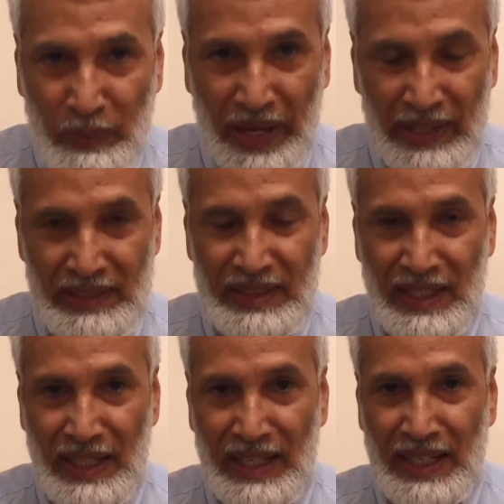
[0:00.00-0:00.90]
parents
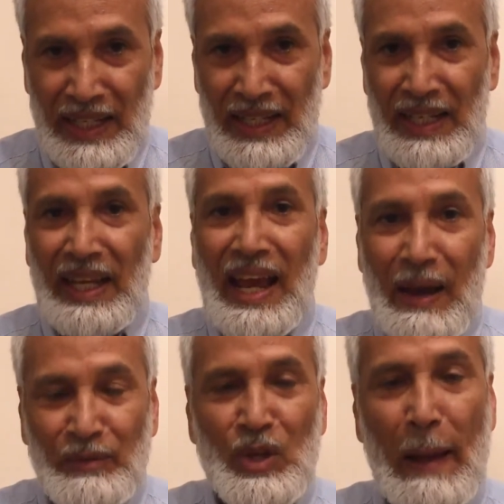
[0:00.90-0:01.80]

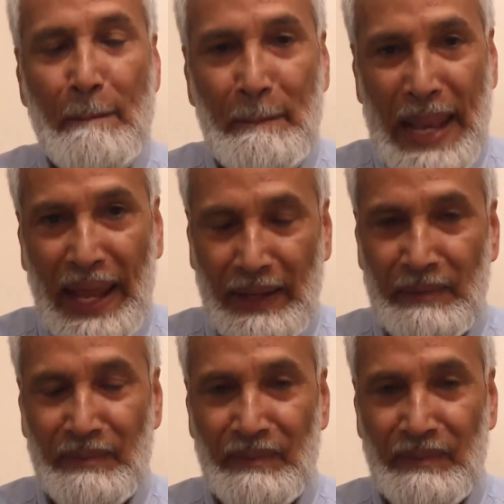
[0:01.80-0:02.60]
have to have plan.